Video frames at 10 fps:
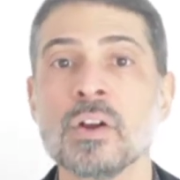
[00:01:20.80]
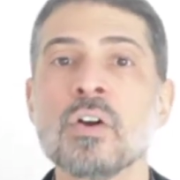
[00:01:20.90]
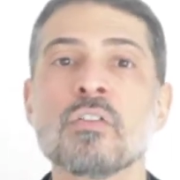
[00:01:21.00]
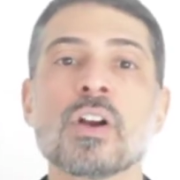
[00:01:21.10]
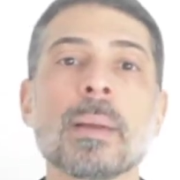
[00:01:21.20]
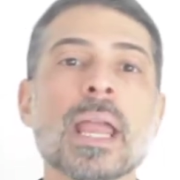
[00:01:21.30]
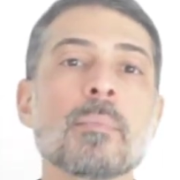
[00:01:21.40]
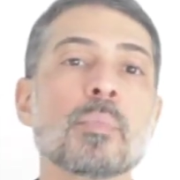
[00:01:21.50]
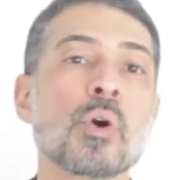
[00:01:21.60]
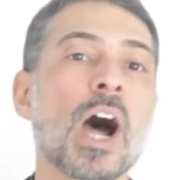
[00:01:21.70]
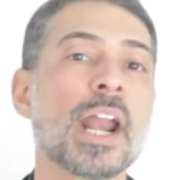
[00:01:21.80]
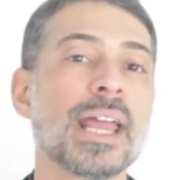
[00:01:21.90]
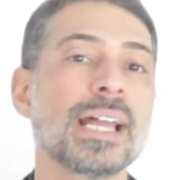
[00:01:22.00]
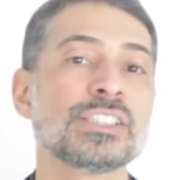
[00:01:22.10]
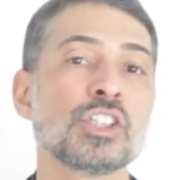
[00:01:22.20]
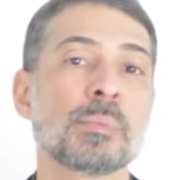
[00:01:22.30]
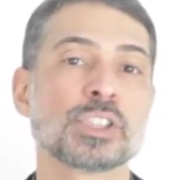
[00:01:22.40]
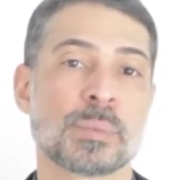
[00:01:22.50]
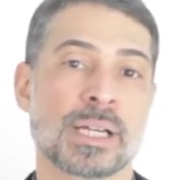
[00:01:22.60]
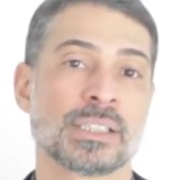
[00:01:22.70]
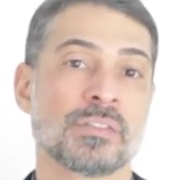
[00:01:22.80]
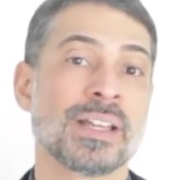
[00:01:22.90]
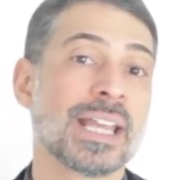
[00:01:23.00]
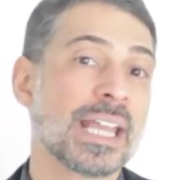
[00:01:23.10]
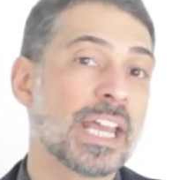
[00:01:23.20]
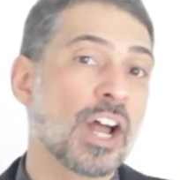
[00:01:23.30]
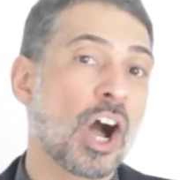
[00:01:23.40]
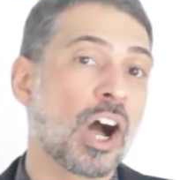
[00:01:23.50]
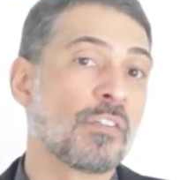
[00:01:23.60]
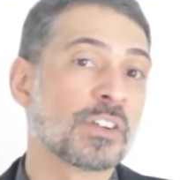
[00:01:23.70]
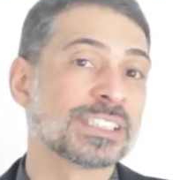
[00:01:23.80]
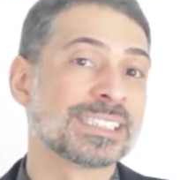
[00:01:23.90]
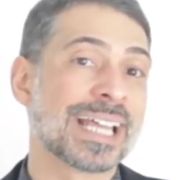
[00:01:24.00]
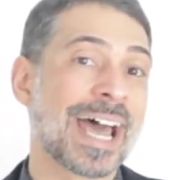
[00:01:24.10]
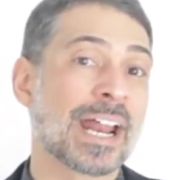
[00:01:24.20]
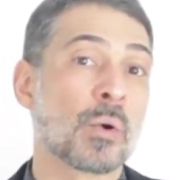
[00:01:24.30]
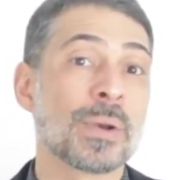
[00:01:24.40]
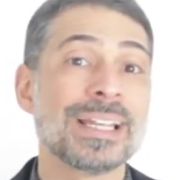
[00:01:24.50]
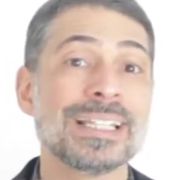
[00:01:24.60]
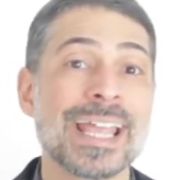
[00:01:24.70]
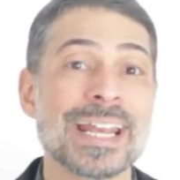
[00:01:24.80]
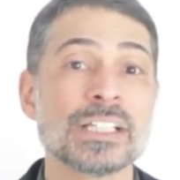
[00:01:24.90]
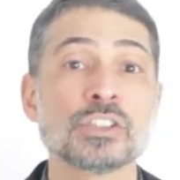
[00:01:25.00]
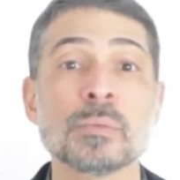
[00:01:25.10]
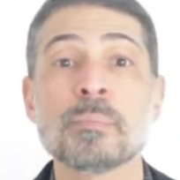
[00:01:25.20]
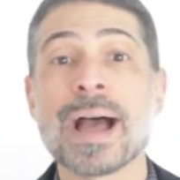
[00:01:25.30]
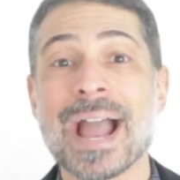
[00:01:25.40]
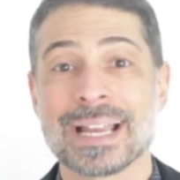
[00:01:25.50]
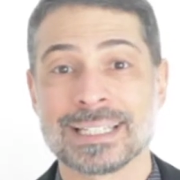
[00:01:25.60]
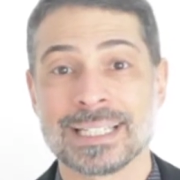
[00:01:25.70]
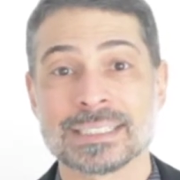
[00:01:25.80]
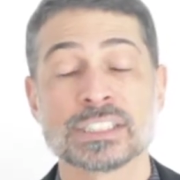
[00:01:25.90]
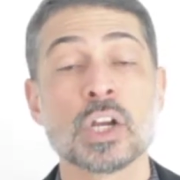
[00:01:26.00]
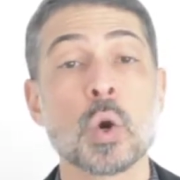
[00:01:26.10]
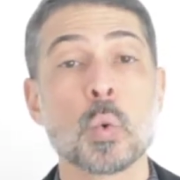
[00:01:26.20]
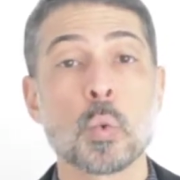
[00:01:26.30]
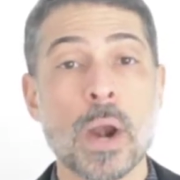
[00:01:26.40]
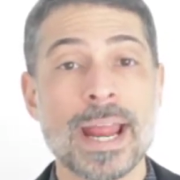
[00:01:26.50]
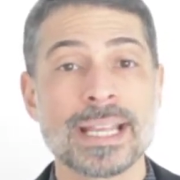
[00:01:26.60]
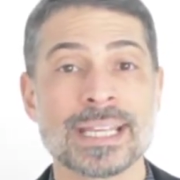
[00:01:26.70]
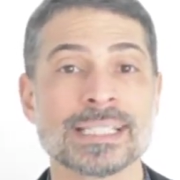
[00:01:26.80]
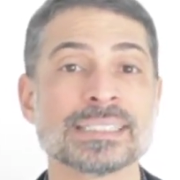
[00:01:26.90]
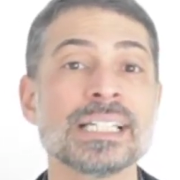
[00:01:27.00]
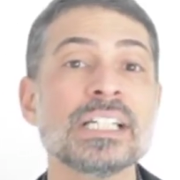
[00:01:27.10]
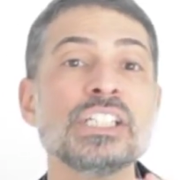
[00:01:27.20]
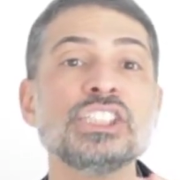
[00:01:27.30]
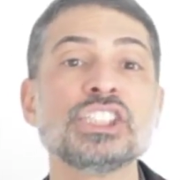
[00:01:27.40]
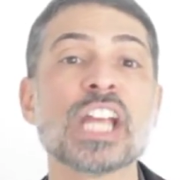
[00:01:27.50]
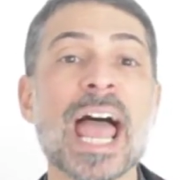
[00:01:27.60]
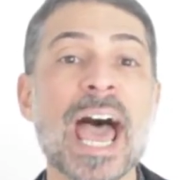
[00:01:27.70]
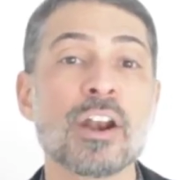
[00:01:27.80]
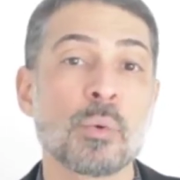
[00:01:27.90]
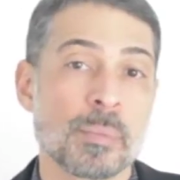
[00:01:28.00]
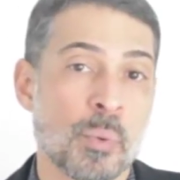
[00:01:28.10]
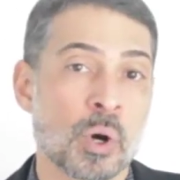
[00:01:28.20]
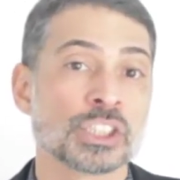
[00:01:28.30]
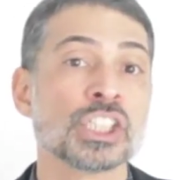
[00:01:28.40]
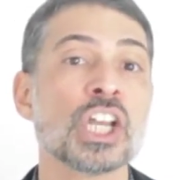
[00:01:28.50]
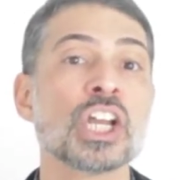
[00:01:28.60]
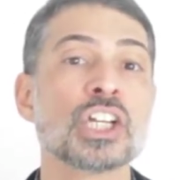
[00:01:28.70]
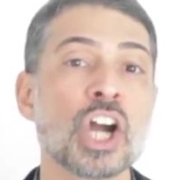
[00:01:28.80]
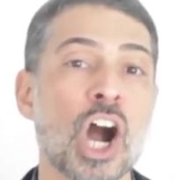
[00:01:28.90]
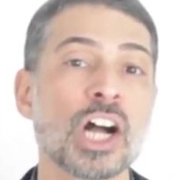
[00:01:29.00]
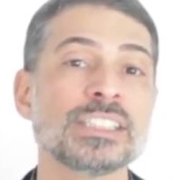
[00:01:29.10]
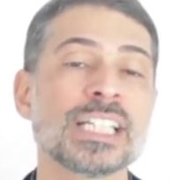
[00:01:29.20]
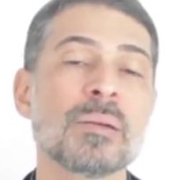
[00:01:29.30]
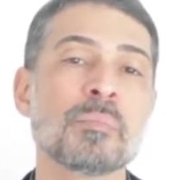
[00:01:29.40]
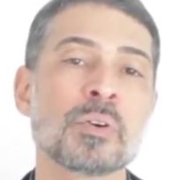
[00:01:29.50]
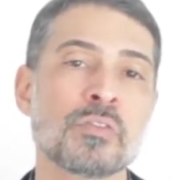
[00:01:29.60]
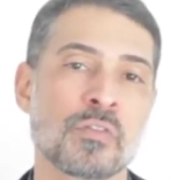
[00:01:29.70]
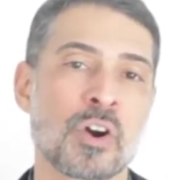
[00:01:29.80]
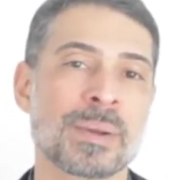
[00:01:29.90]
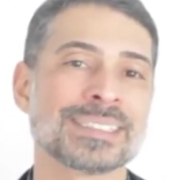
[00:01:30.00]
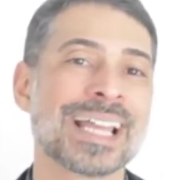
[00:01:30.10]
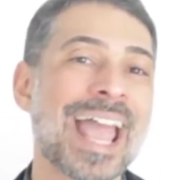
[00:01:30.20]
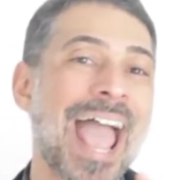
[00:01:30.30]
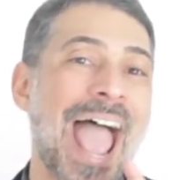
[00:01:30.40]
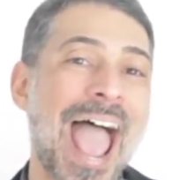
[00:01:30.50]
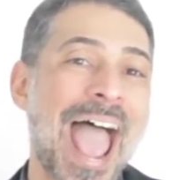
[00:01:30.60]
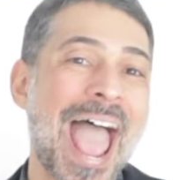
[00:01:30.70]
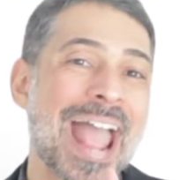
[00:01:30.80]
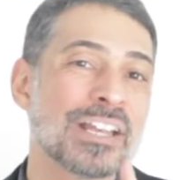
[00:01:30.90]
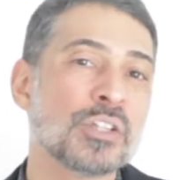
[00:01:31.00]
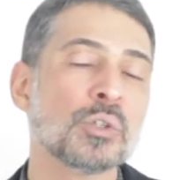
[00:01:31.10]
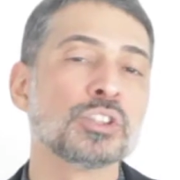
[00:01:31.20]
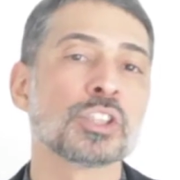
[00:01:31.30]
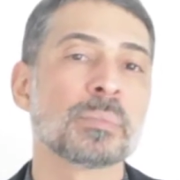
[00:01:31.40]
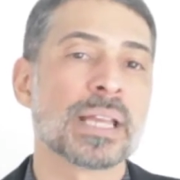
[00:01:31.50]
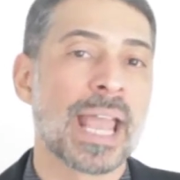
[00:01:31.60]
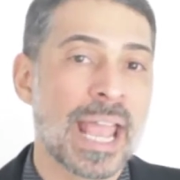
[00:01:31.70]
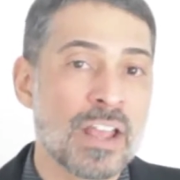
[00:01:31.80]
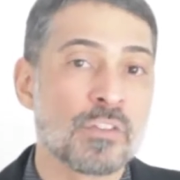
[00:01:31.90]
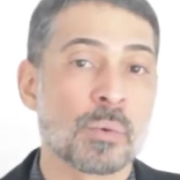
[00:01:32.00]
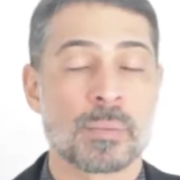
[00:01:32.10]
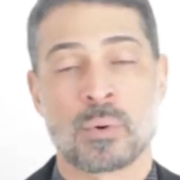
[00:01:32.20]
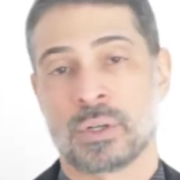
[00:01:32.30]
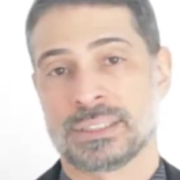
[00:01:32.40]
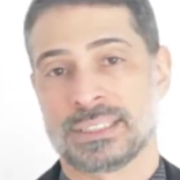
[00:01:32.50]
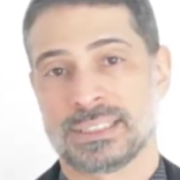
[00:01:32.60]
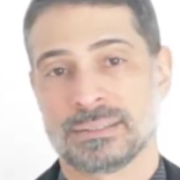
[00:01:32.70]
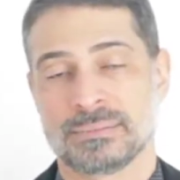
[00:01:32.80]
From a broad SEO perspective, it offers data related to backlinks, rankings, channel reports, content performance, and user behavior reports.